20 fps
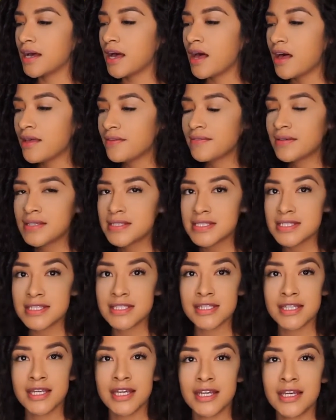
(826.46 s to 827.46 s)

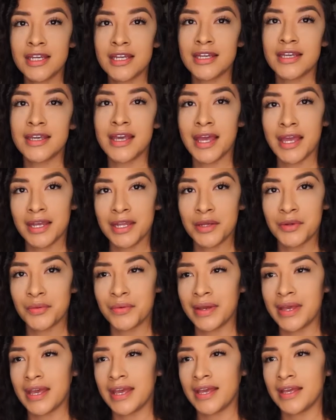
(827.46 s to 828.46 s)
Obviously, gaining
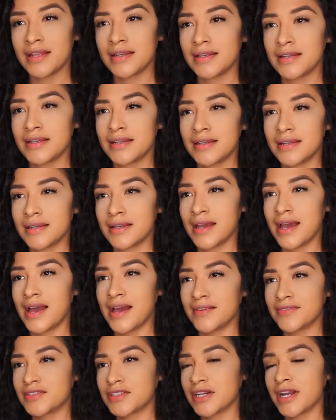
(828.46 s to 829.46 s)
weight
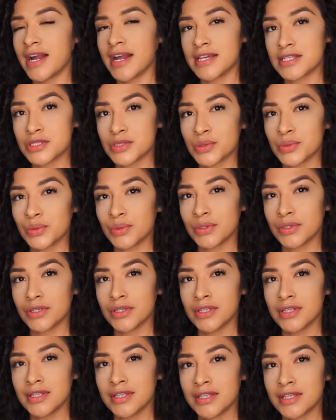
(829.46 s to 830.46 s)
after high
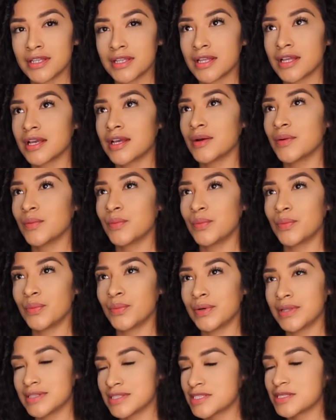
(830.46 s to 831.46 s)
school
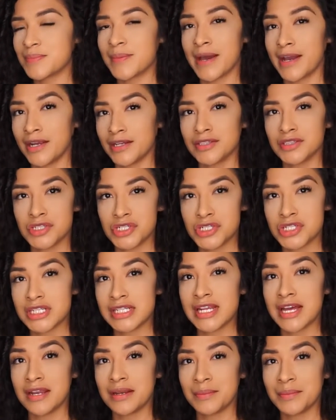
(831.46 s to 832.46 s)
inspired the
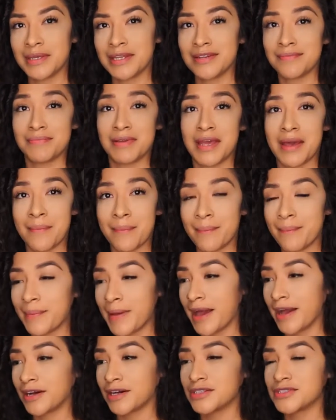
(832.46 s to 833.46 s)
shit out of me to get
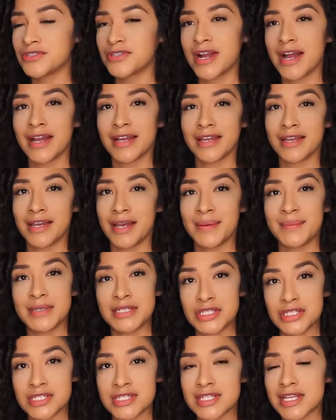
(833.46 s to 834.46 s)
back on track and get
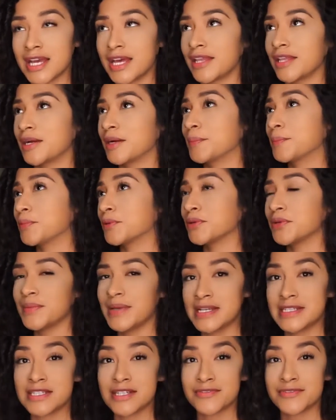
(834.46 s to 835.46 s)
my shit together, pull
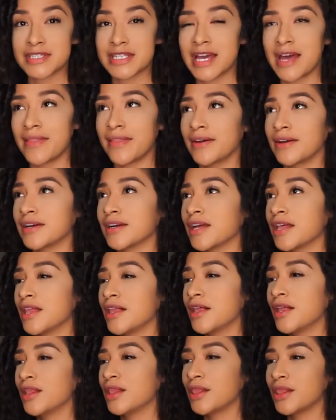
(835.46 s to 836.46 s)
myself together,
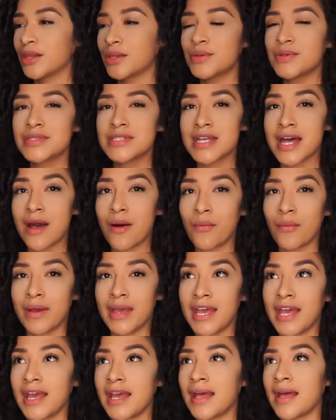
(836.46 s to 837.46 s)
lose that
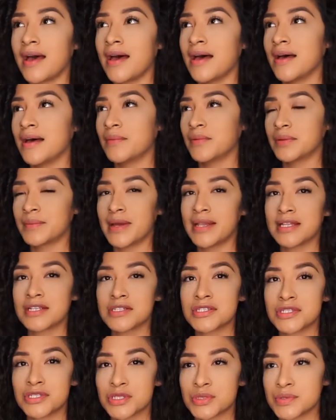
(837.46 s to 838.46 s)
weight. When my little
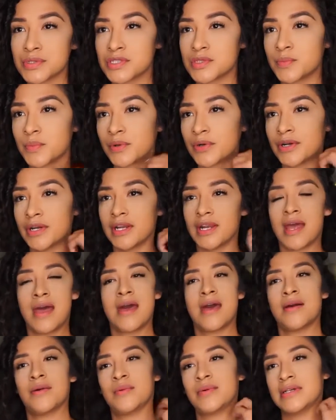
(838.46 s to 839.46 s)
sister was born,
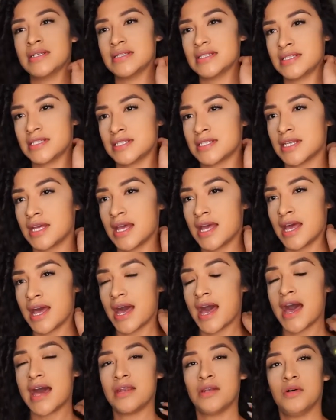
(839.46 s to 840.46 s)
I was
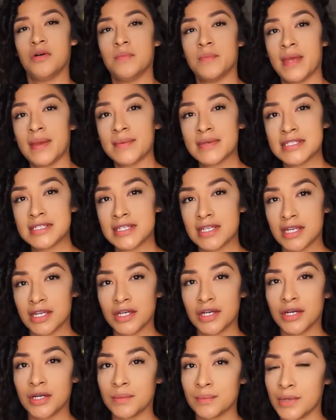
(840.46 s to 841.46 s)
at home
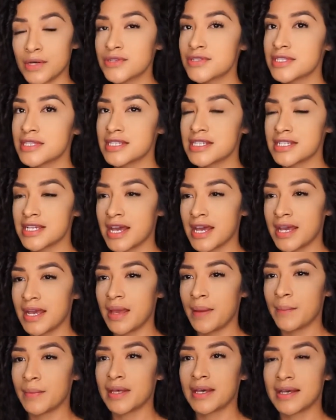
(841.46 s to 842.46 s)
babysitting her most of the
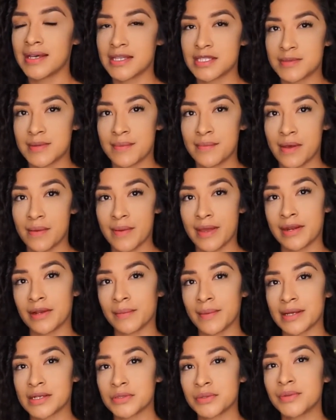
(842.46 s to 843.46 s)
time because my mom had to go back